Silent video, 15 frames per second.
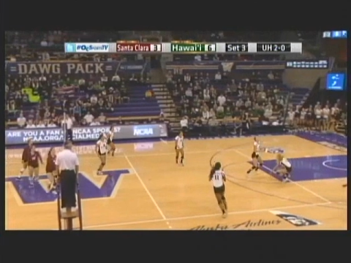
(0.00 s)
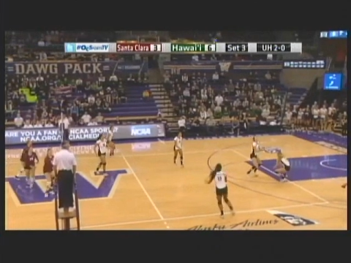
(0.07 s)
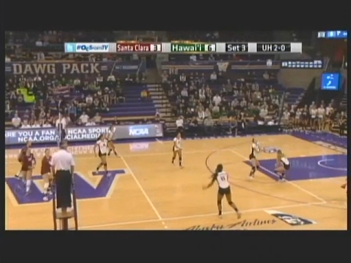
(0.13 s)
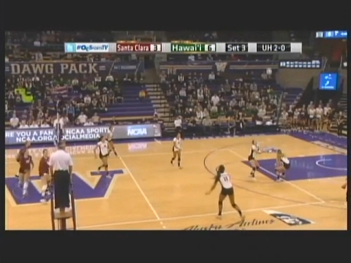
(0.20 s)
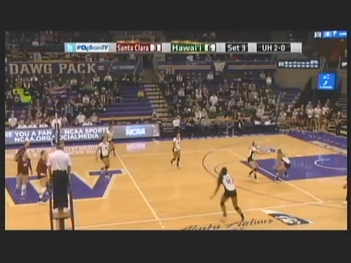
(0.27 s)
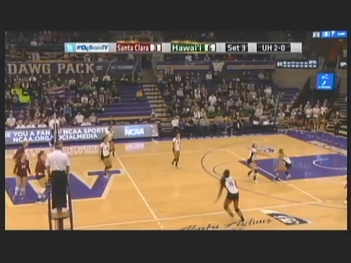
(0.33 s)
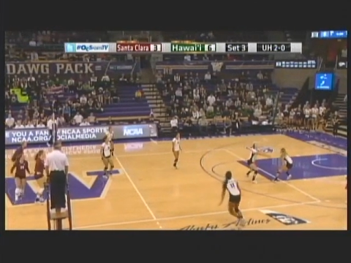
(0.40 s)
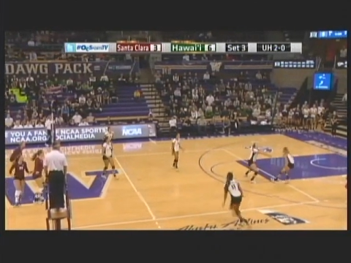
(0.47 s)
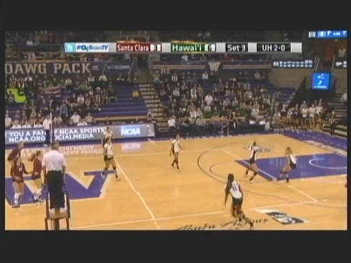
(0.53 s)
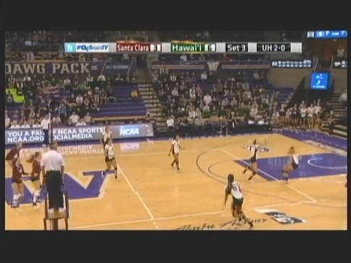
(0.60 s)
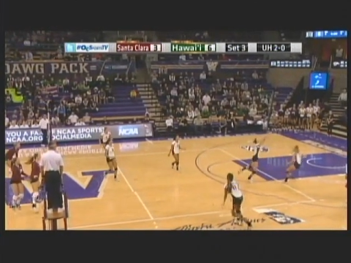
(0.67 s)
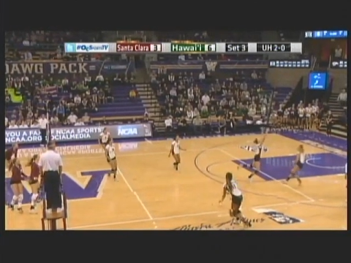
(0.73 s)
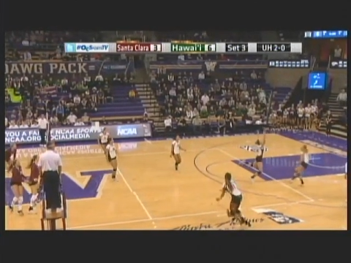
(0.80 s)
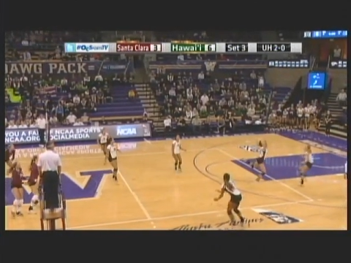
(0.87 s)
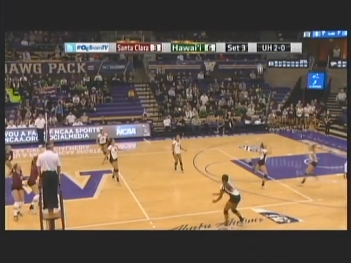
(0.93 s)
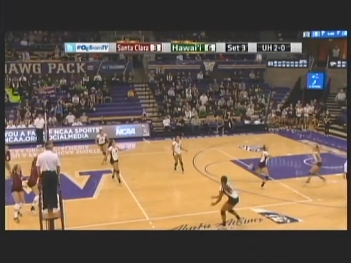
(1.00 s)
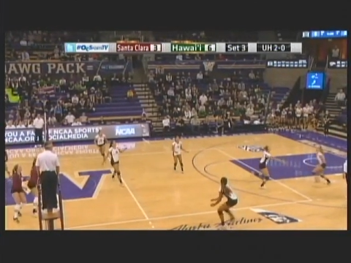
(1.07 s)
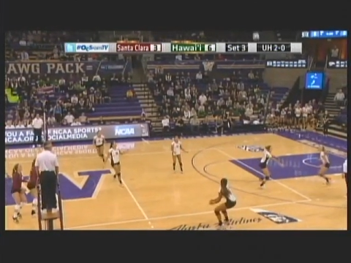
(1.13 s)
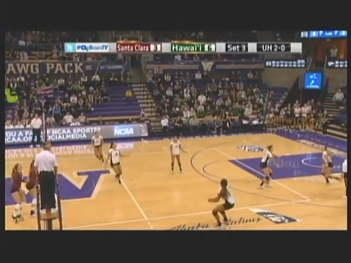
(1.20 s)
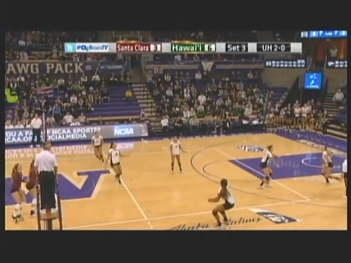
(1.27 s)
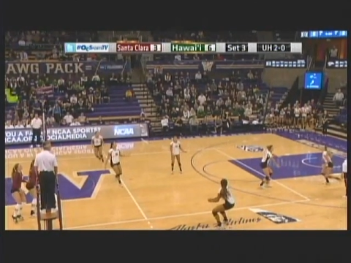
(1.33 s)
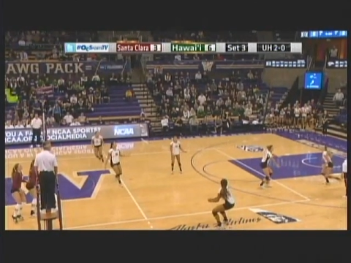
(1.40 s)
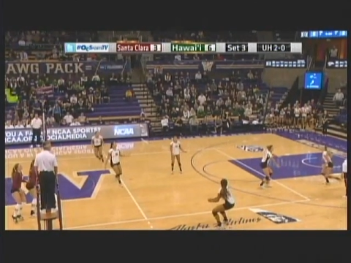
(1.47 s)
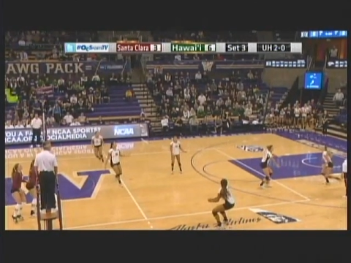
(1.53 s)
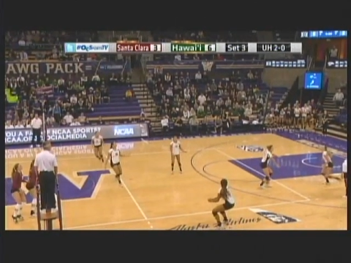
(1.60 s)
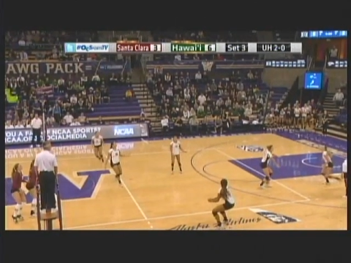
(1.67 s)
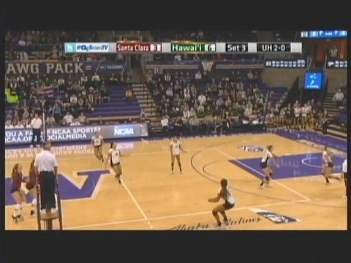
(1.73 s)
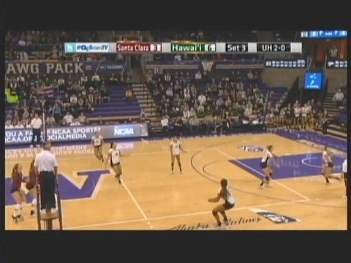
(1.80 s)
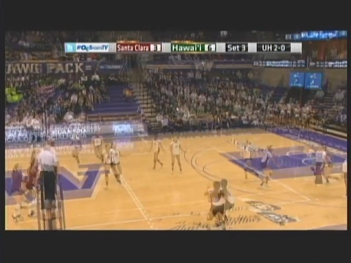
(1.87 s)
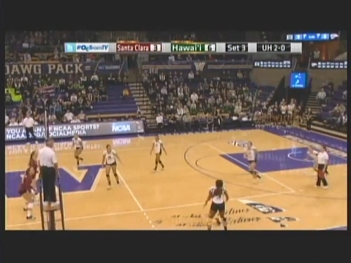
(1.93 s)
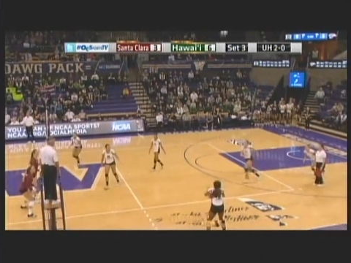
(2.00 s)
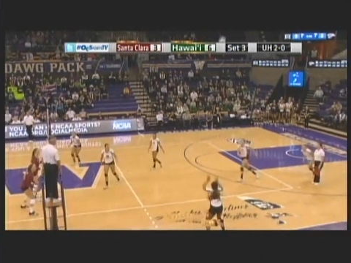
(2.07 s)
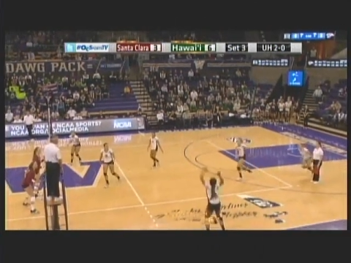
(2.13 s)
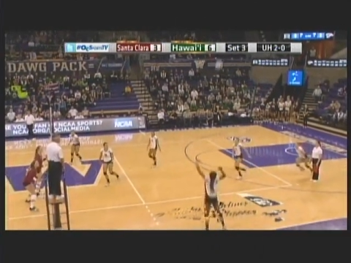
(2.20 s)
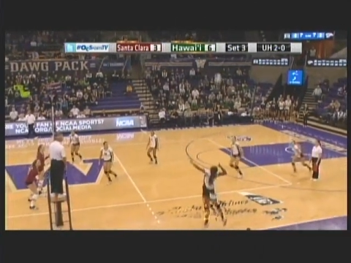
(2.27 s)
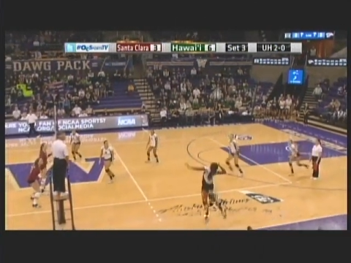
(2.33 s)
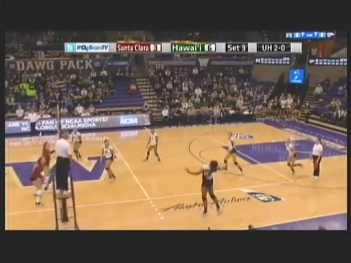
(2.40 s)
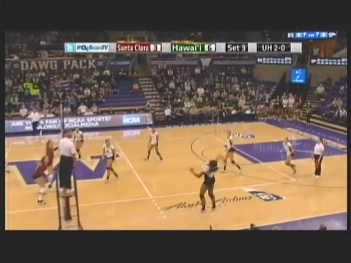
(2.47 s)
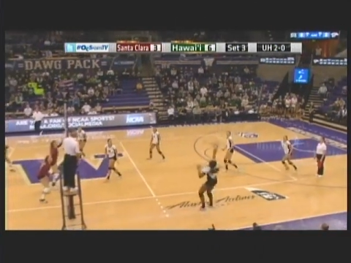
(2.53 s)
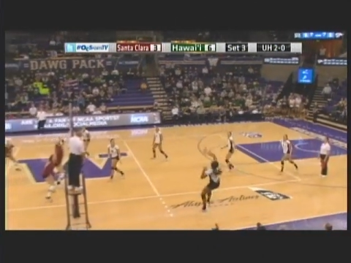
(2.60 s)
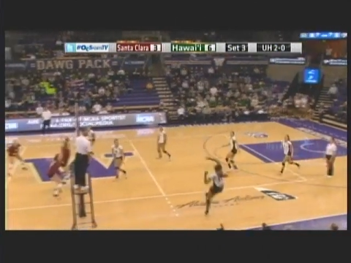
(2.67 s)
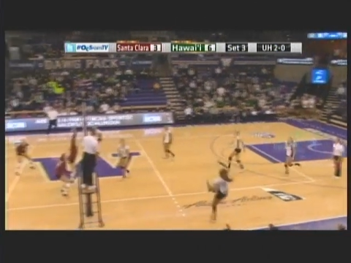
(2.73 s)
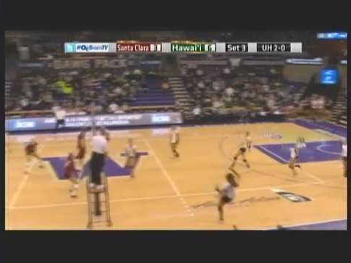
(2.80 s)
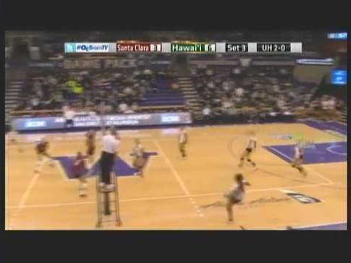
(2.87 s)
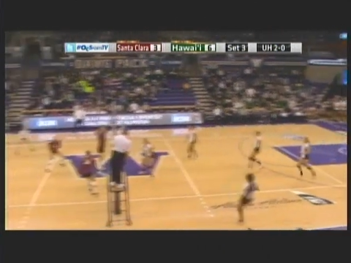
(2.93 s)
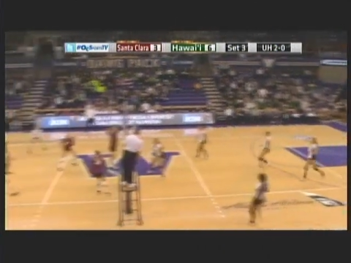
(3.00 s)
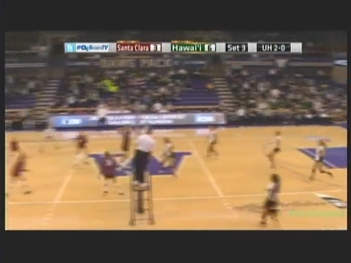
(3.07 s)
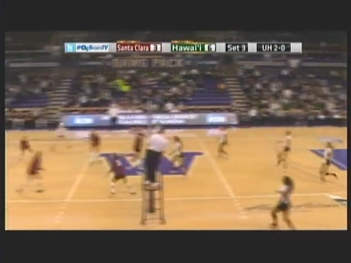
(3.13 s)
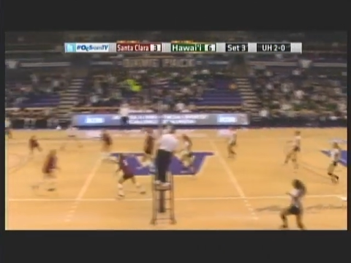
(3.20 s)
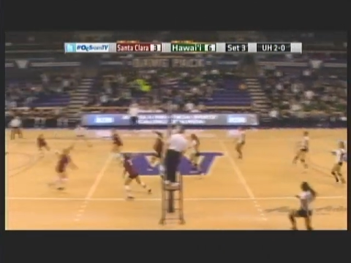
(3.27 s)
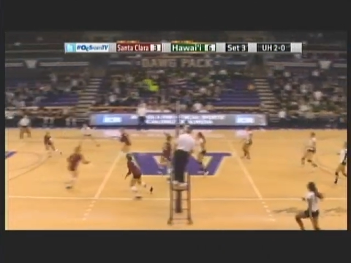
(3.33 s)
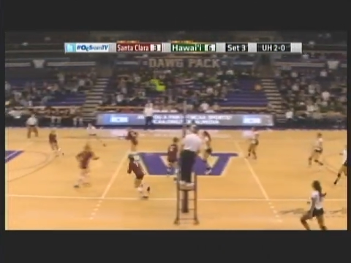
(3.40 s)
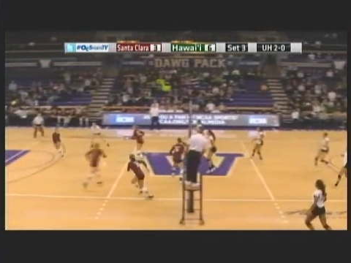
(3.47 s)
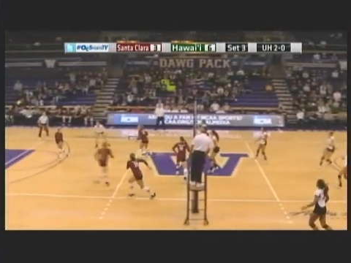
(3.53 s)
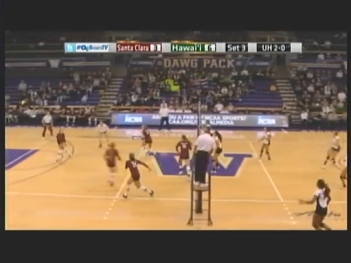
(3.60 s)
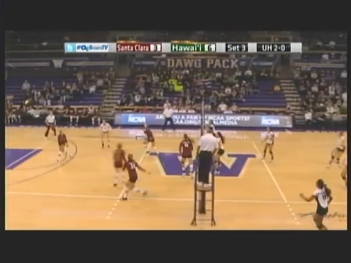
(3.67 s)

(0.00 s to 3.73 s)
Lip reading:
(no speaker visible)